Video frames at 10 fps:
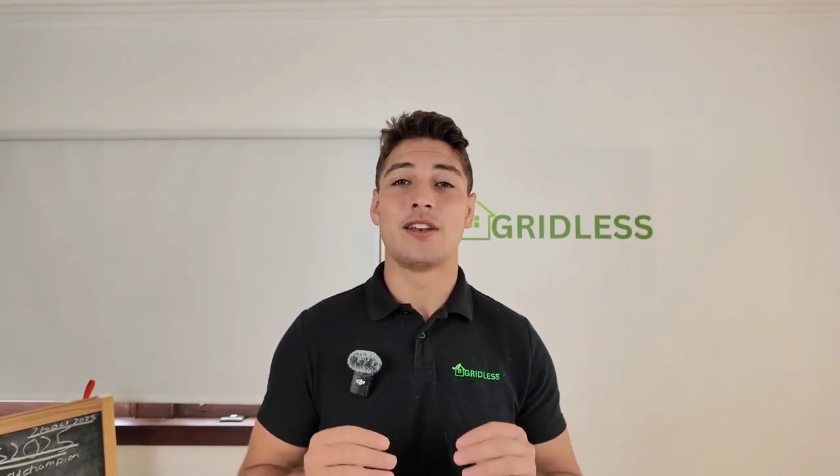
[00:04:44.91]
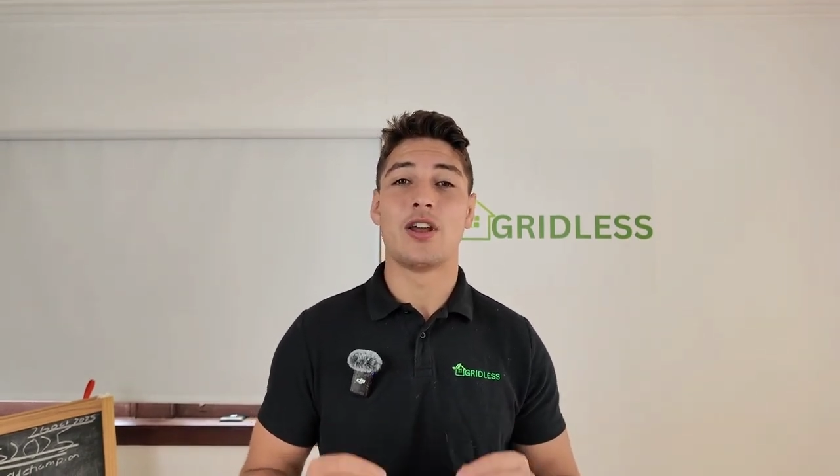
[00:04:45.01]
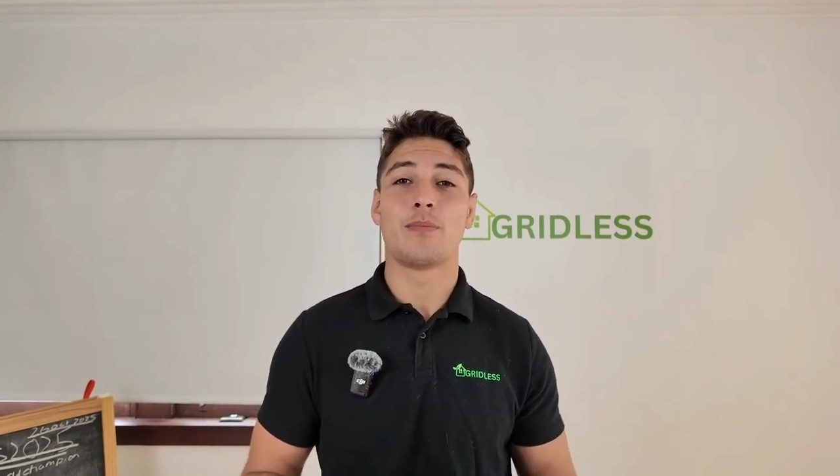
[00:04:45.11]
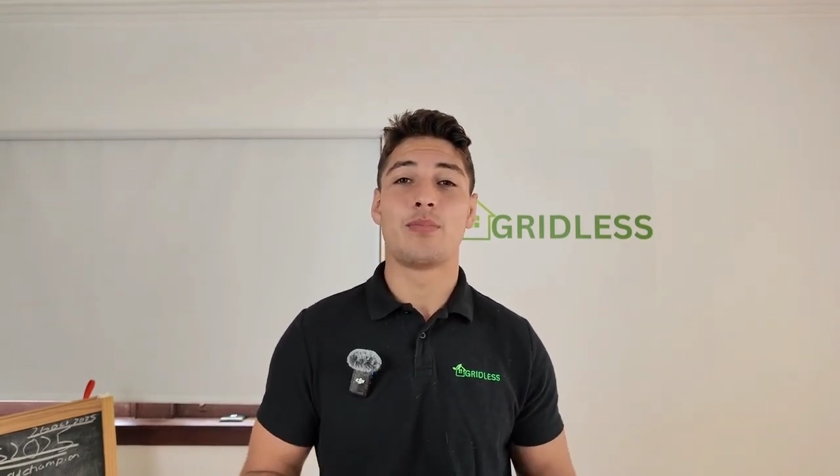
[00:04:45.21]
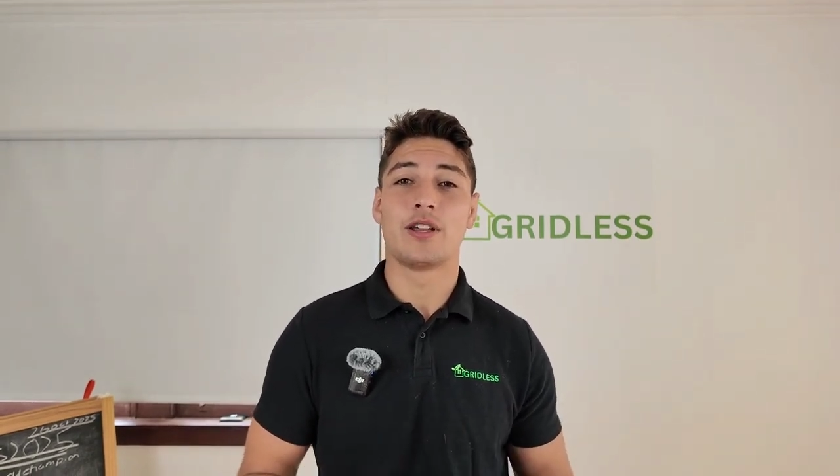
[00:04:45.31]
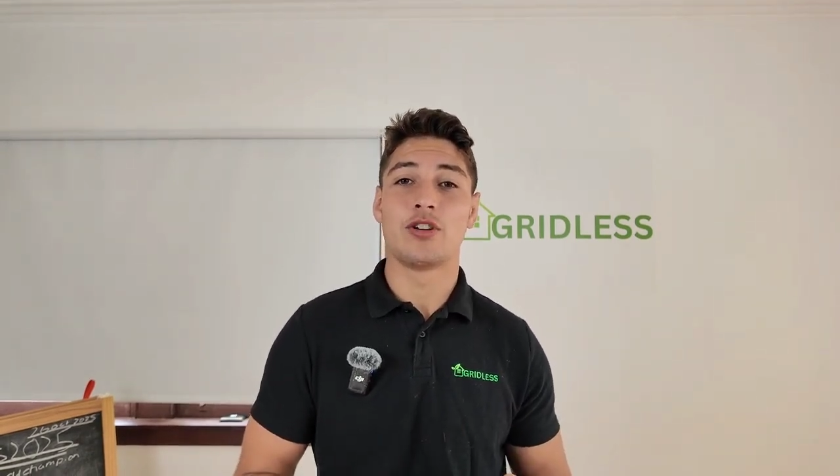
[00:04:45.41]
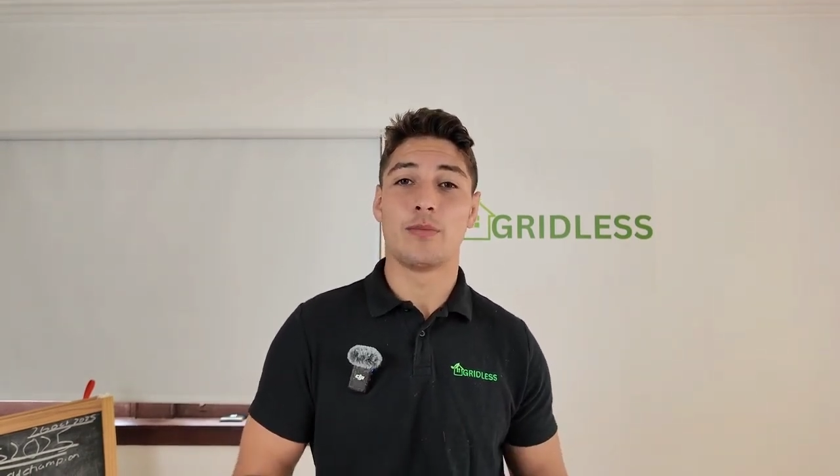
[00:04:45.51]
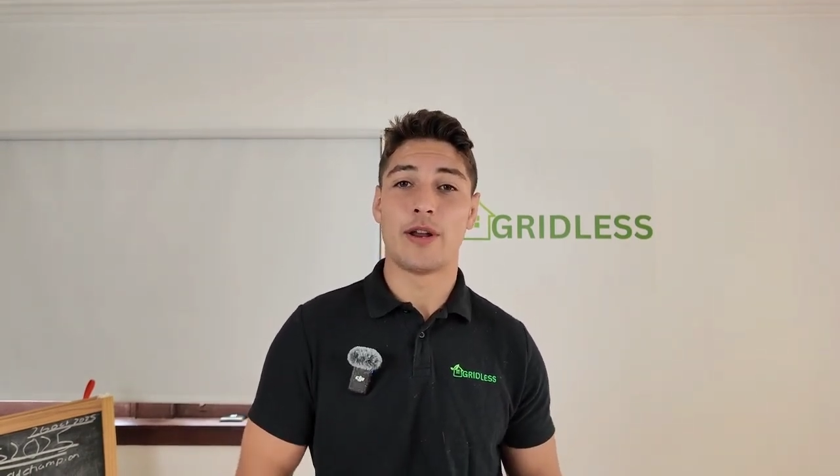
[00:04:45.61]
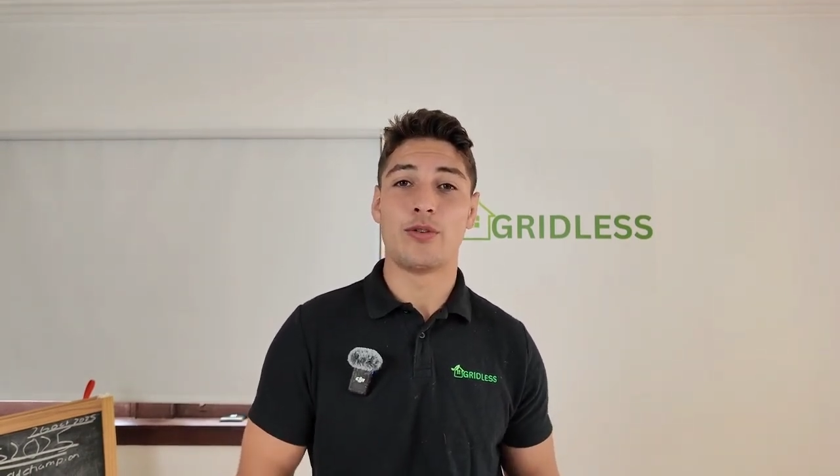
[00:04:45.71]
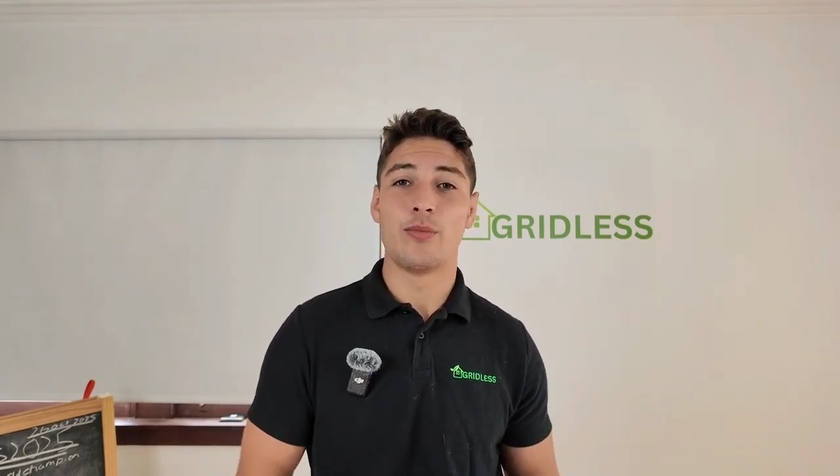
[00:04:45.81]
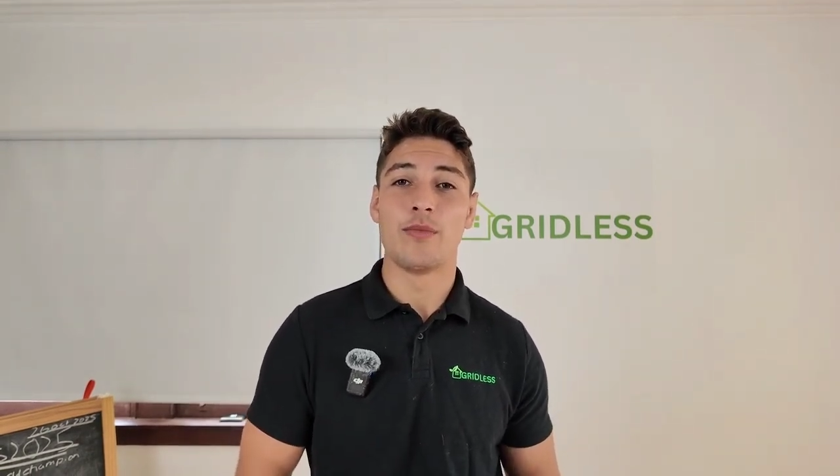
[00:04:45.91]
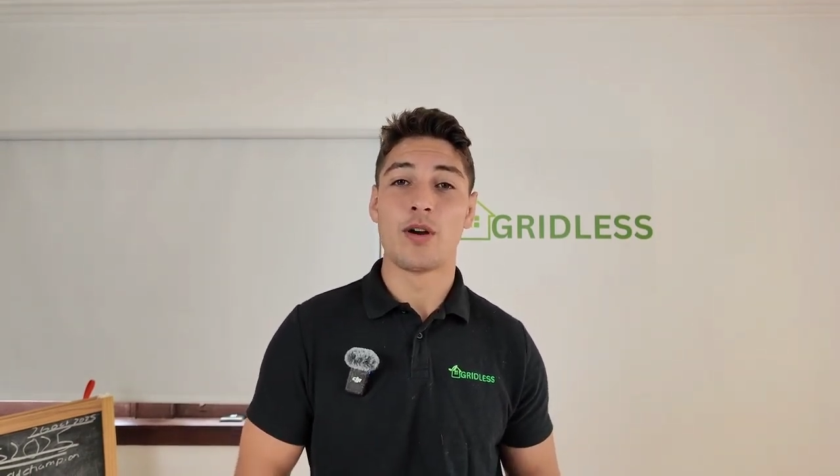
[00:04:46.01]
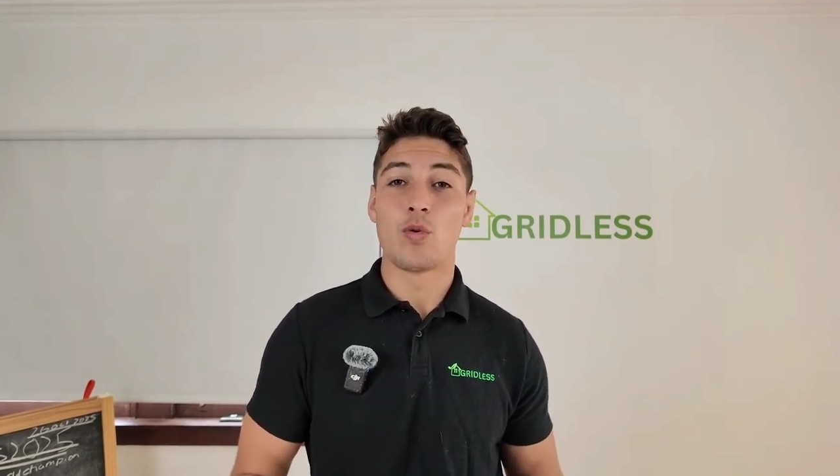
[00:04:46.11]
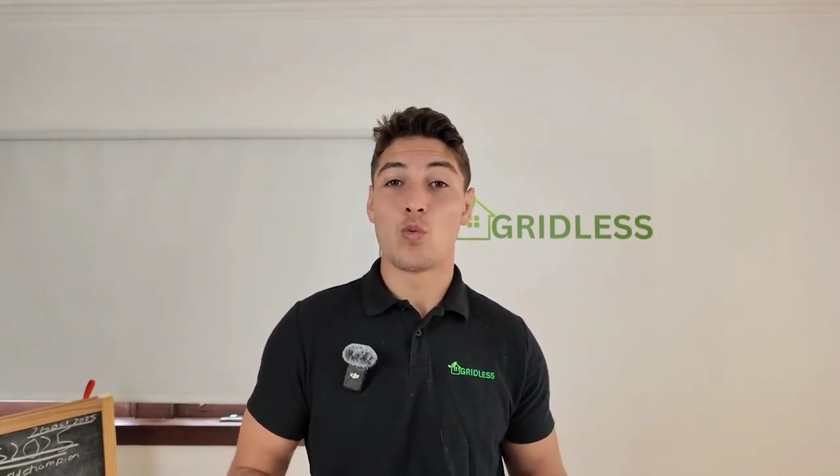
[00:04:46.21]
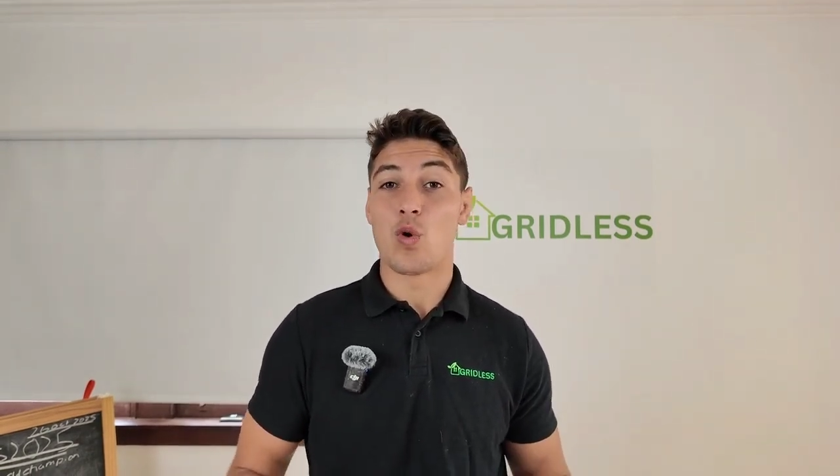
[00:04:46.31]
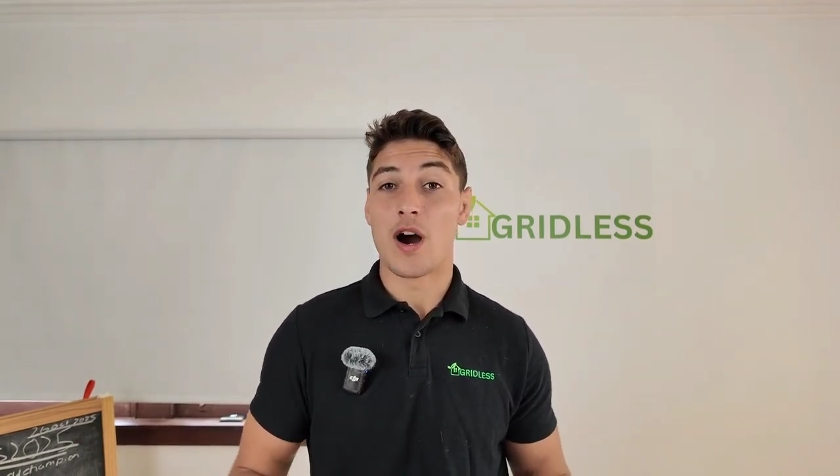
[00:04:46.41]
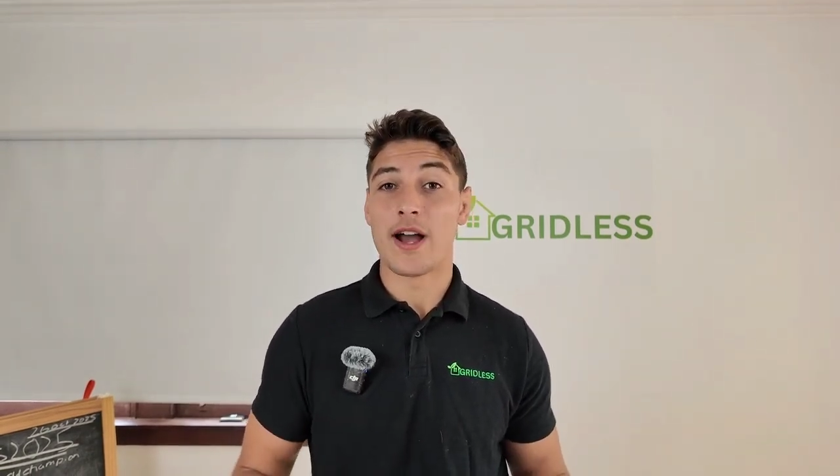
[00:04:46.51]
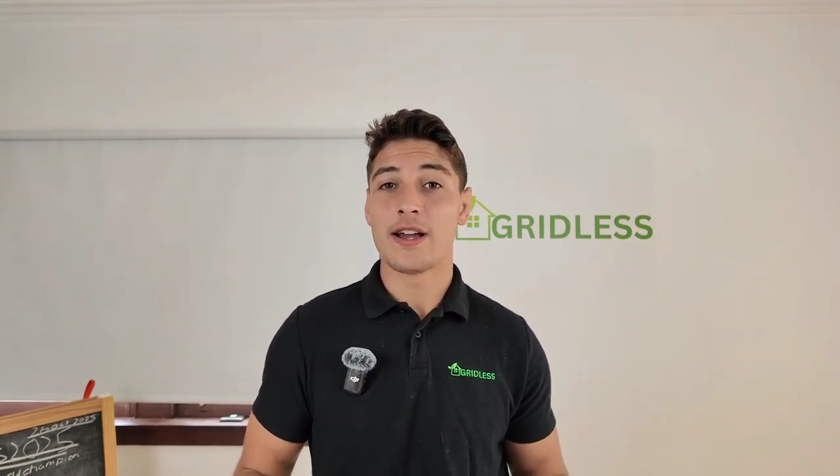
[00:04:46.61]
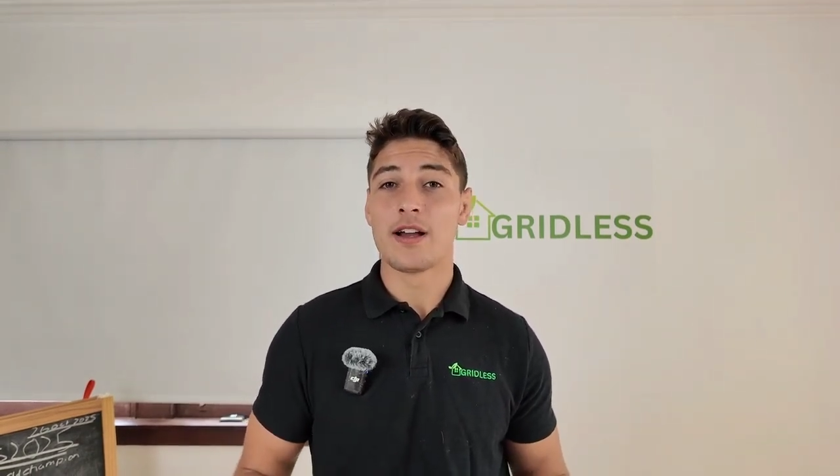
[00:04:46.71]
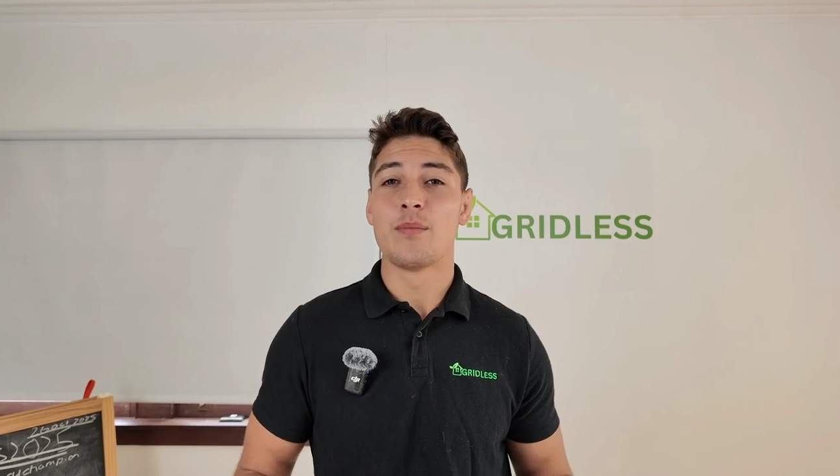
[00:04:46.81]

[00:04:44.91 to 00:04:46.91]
not put in your bedroom why?